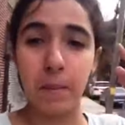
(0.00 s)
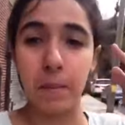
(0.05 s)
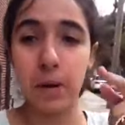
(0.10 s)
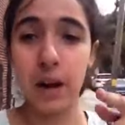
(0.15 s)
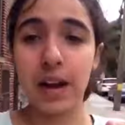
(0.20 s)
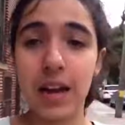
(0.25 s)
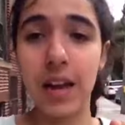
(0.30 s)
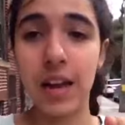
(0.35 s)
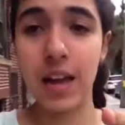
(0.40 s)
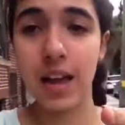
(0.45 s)

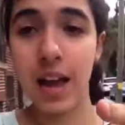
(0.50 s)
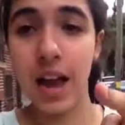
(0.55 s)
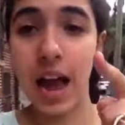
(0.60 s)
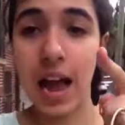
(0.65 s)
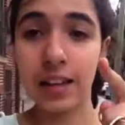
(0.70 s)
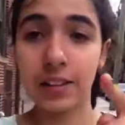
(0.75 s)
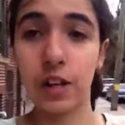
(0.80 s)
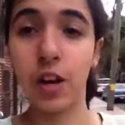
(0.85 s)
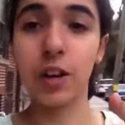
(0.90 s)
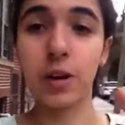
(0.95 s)
But
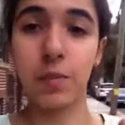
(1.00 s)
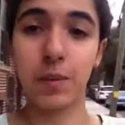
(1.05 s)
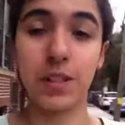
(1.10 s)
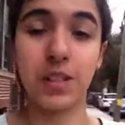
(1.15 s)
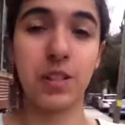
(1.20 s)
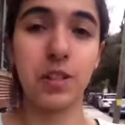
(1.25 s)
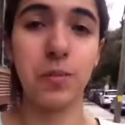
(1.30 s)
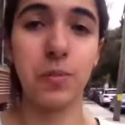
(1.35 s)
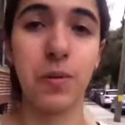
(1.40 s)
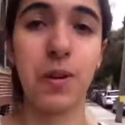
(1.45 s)
I thought
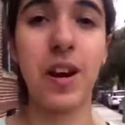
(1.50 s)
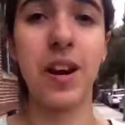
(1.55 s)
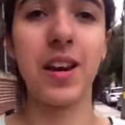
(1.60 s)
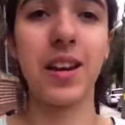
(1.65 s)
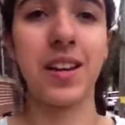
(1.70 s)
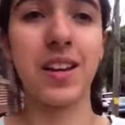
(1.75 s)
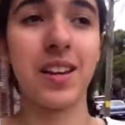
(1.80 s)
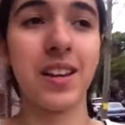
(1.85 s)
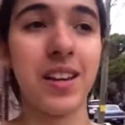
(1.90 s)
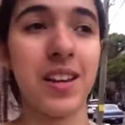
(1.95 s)
about this
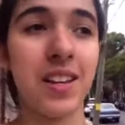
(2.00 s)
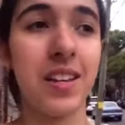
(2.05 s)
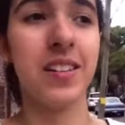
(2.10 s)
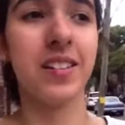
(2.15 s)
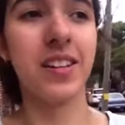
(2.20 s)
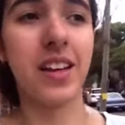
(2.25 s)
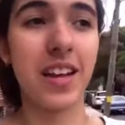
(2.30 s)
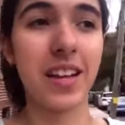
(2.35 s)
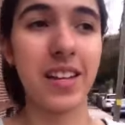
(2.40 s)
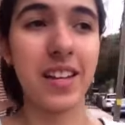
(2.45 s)
prank
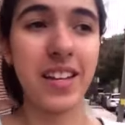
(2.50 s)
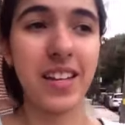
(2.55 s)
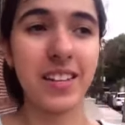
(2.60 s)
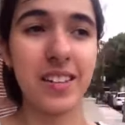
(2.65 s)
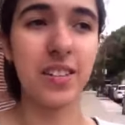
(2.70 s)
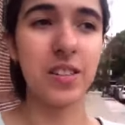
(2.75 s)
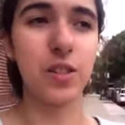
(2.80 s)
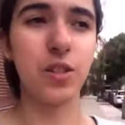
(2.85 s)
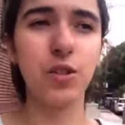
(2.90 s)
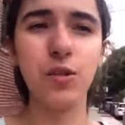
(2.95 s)
like
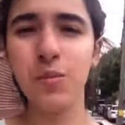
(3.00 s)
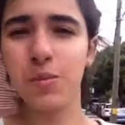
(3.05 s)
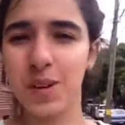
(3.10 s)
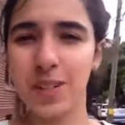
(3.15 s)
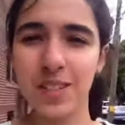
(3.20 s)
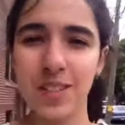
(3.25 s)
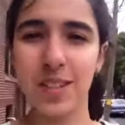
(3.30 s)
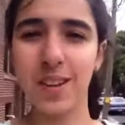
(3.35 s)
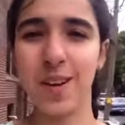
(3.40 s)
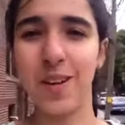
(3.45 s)
two
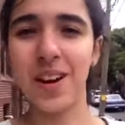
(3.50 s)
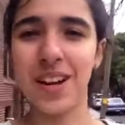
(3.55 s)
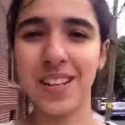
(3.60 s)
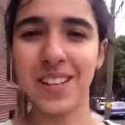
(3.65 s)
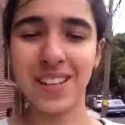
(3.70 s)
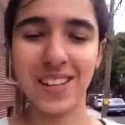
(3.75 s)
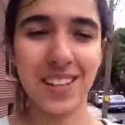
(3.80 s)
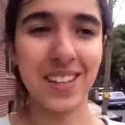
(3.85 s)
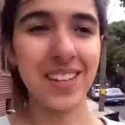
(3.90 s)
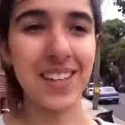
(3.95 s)
months ago, I think.